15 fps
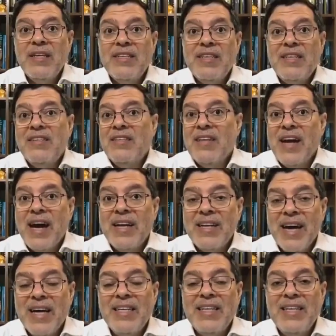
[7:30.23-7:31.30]
since the
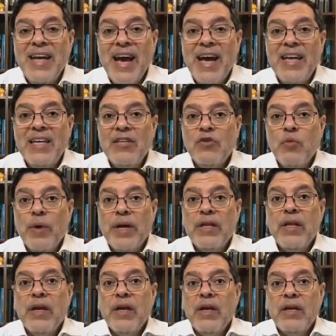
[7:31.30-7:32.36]
1980s
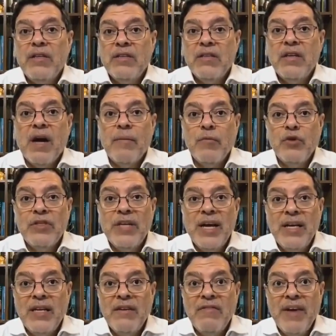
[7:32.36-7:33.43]
when Saddam
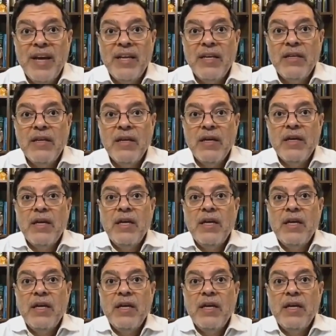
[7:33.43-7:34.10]
Hussein invaded